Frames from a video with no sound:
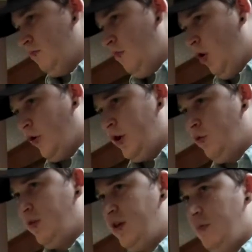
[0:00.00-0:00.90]

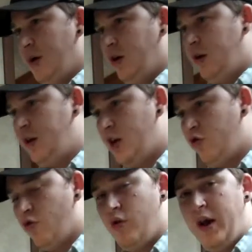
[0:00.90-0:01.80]
Mario with the ability to
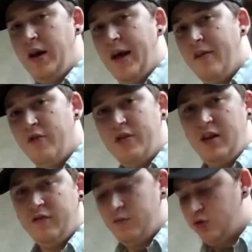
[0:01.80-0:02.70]
create
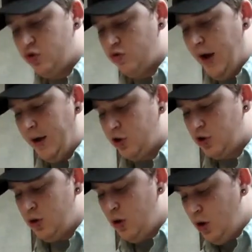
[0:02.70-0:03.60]
everything from
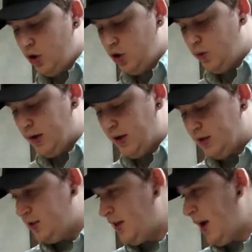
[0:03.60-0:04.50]
scratch. You get
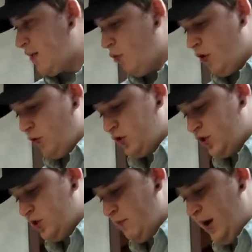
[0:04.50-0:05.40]
a Sackboy,
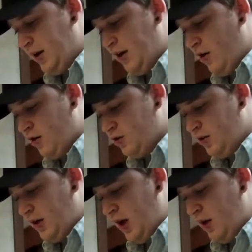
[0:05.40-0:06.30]
which is the main character
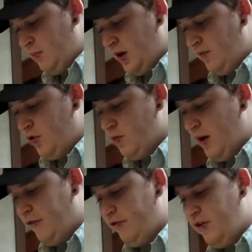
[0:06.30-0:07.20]
of the game. They give you
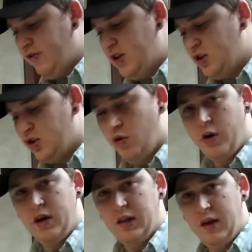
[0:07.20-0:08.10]
about 50
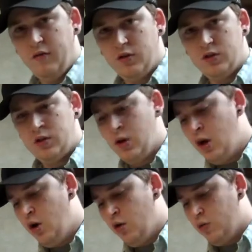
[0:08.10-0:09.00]
storied levels,
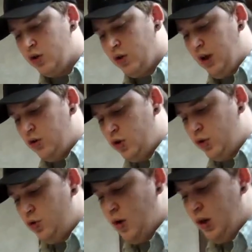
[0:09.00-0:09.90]
which allows you
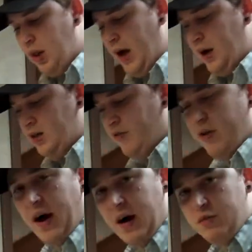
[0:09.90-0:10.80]
to unlock
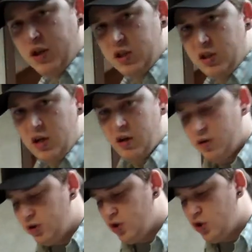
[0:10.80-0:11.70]
different objects,
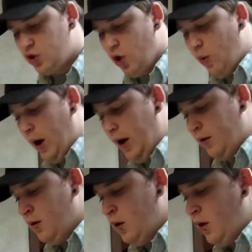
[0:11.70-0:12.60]
stickers, and so
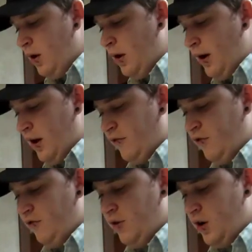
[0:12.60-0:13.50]
on. And
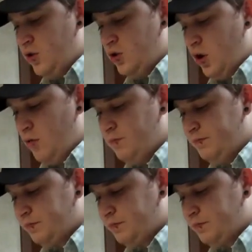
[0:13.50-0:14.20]
after you've done so,